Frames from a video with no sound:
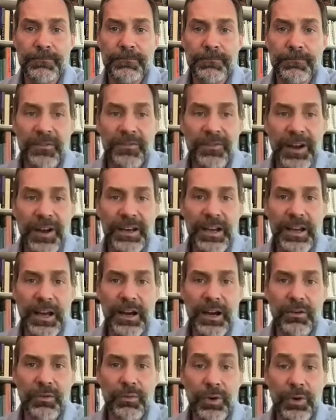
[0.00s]
find
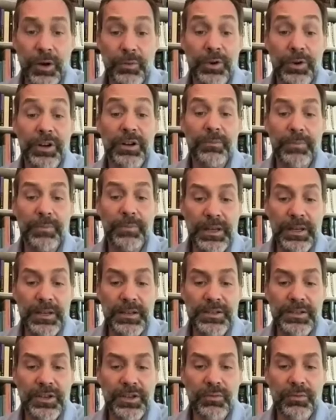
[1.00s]
out where we're going to be.
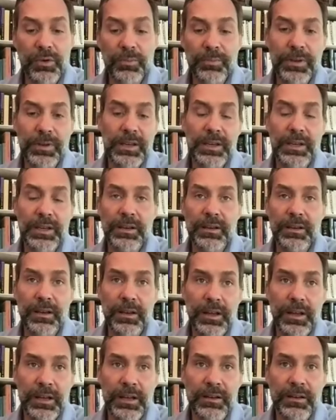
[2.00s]
So we'll be
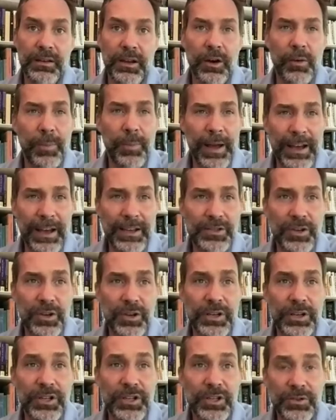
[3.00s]
in El Paso
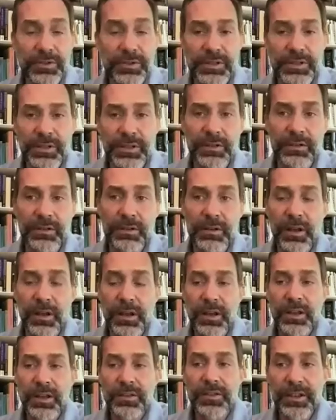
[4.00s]
and Houston
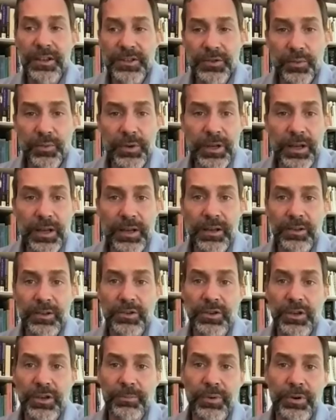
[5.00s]
this week. You
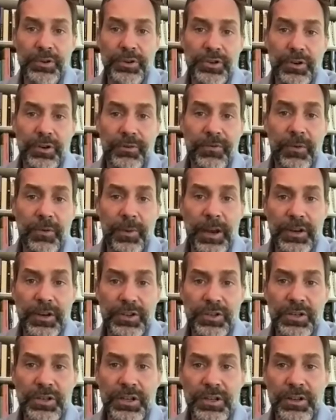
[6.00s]
can put your
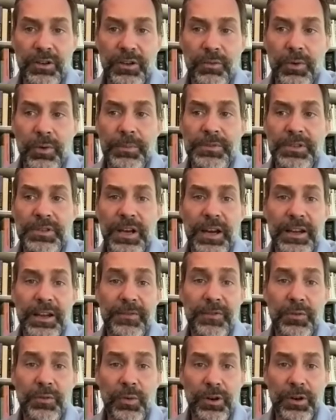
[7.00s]
information into the website if
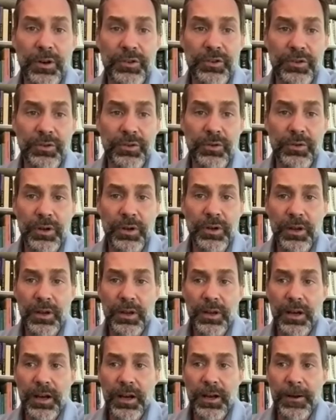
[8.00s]
you want to do.
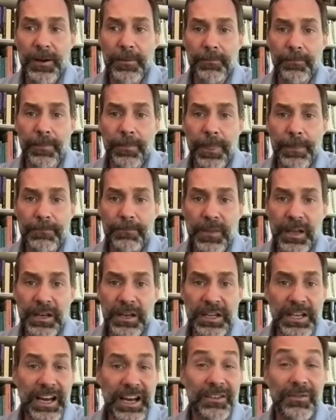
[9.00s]
Um, any
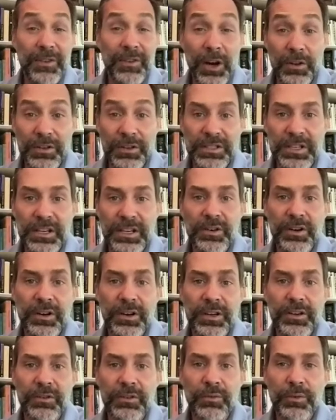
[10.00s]
kind of
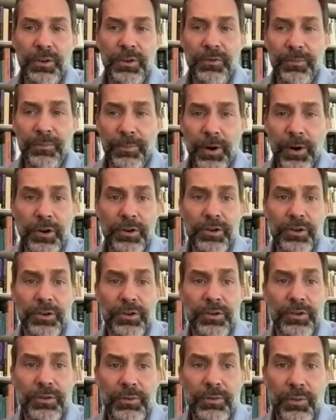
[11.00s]
volunteering. We've
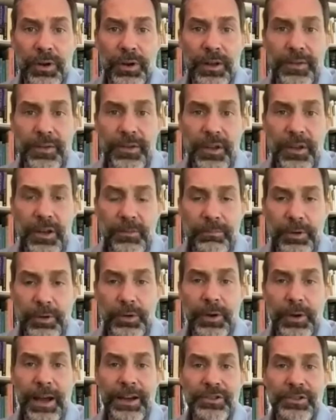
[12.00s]
partnered with
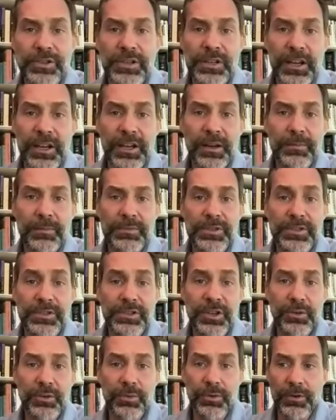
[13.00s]
Blue Action Dems, and
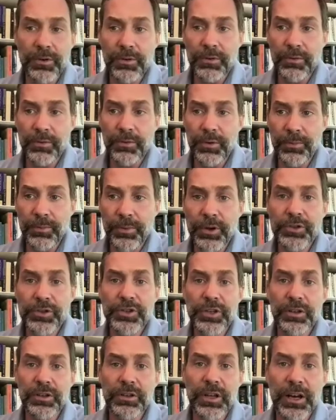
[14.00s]
so we're we're
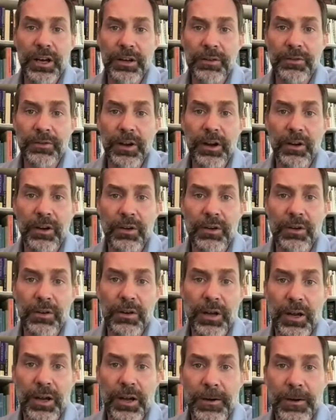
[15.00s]
pushing a lot of our
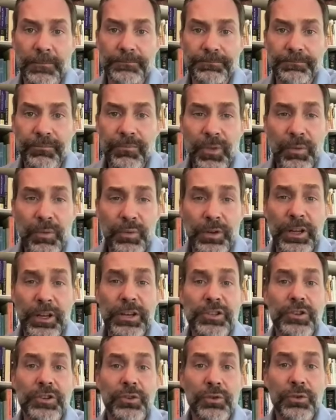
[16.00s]
um,
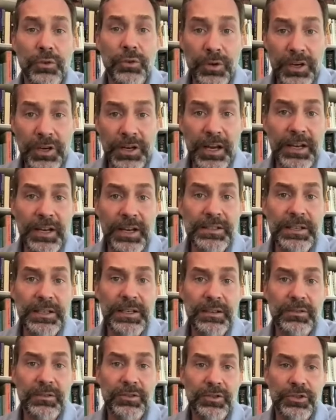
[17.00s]
relational
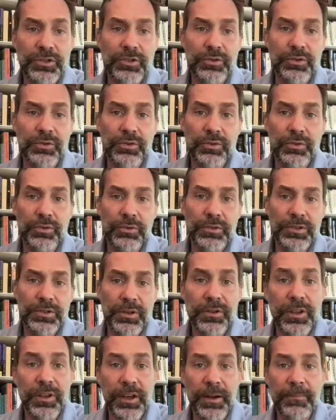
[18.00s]
organizing to to
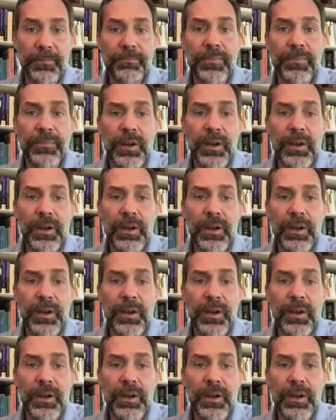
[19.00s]
them.